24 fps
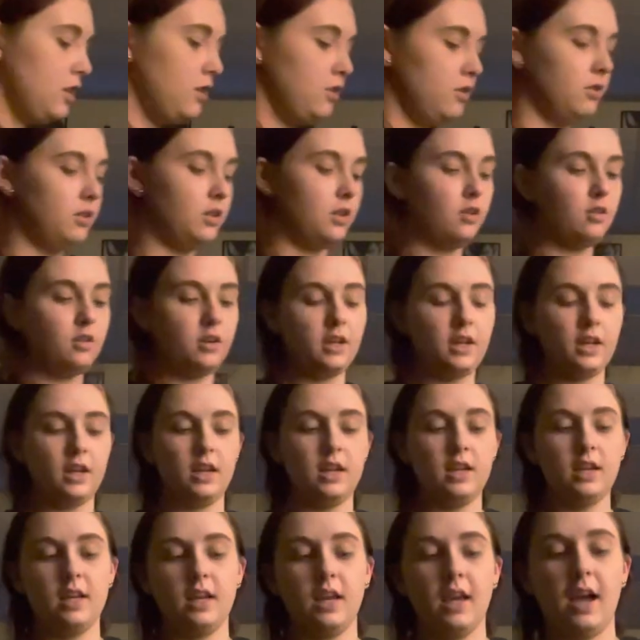cute little
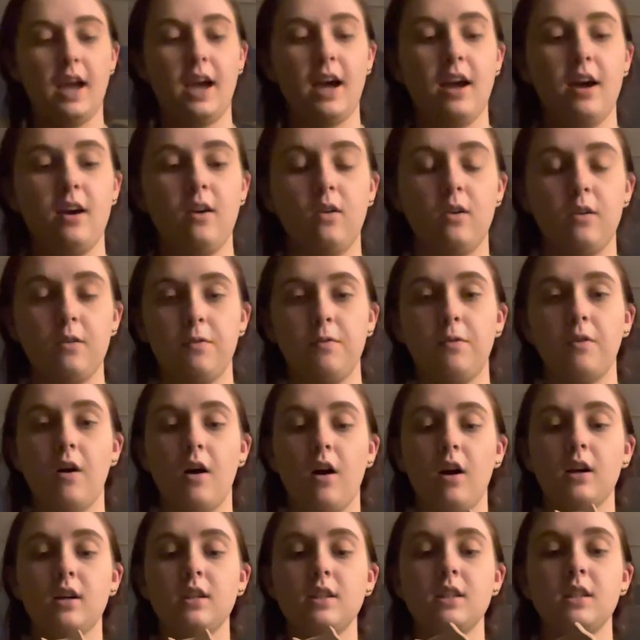kitty cat or
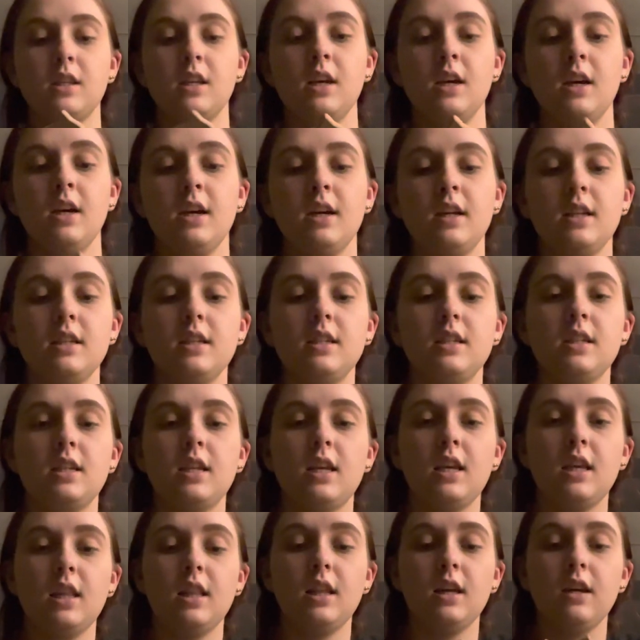fox
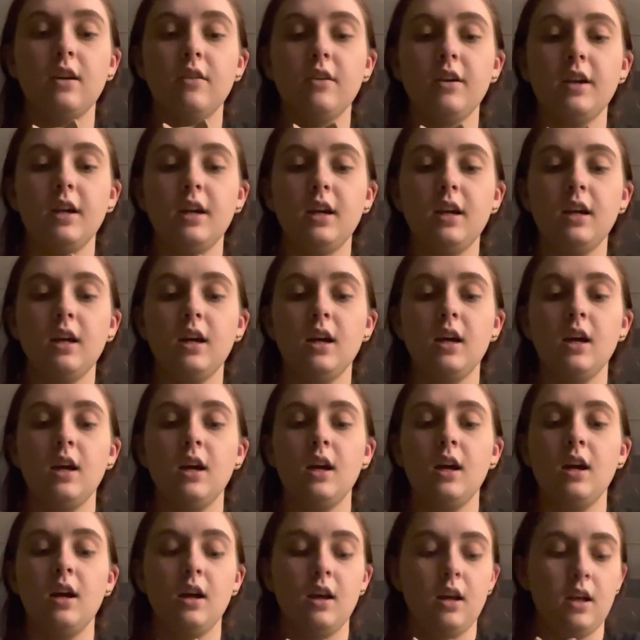teething ring.
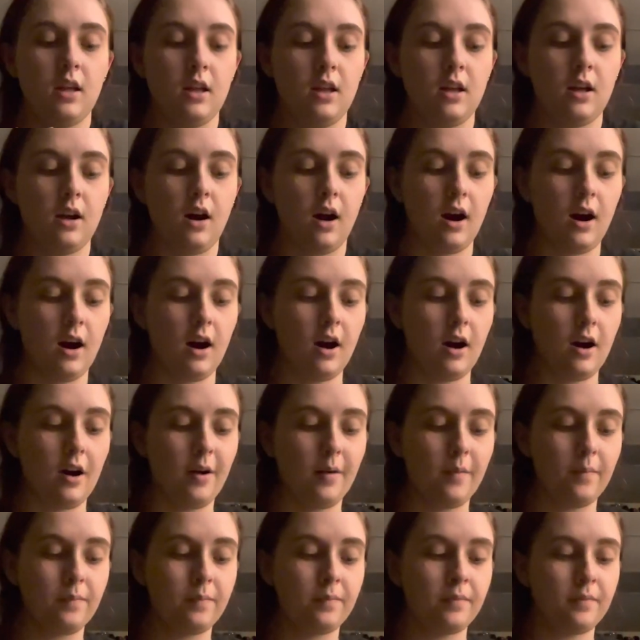
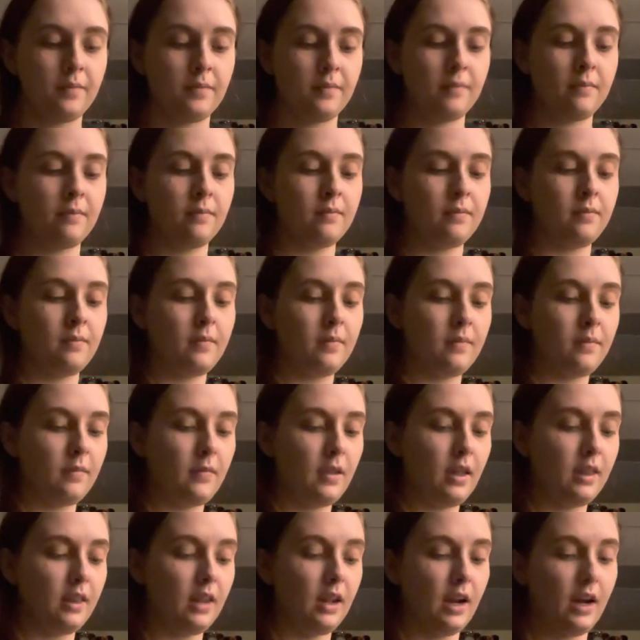Um,
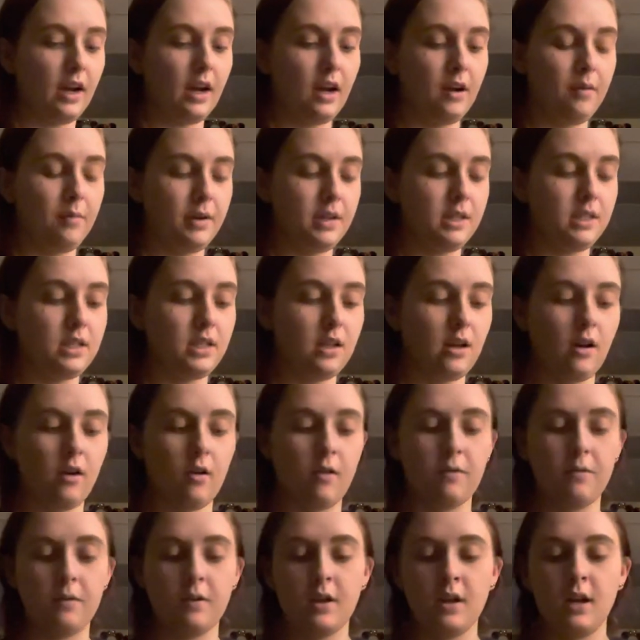and then I got
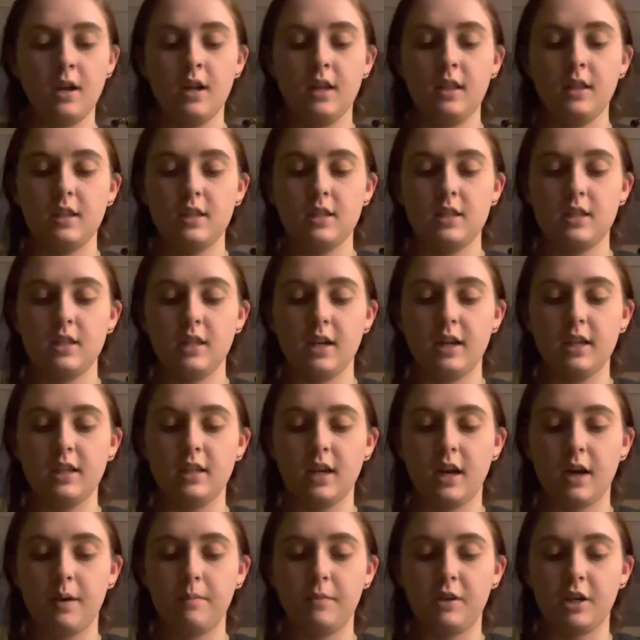myself this
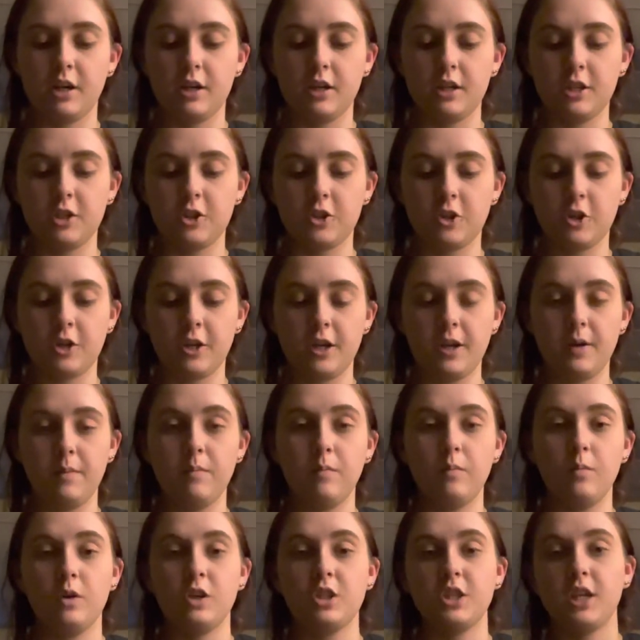nighttime nourish
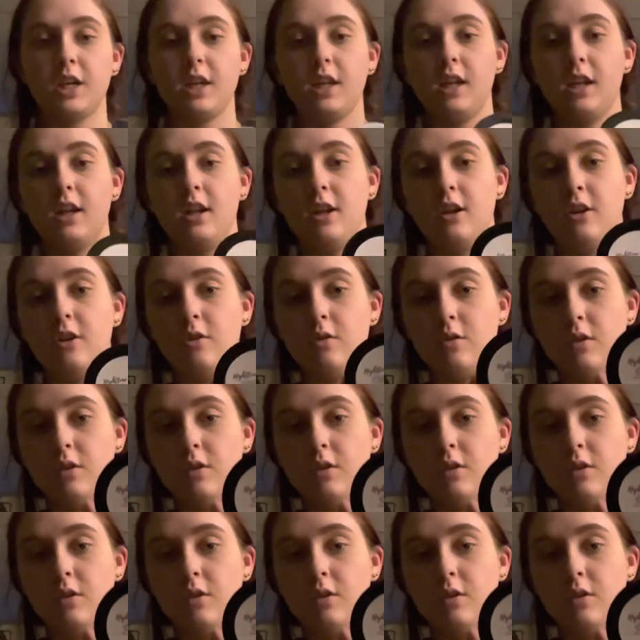cream, which I need a new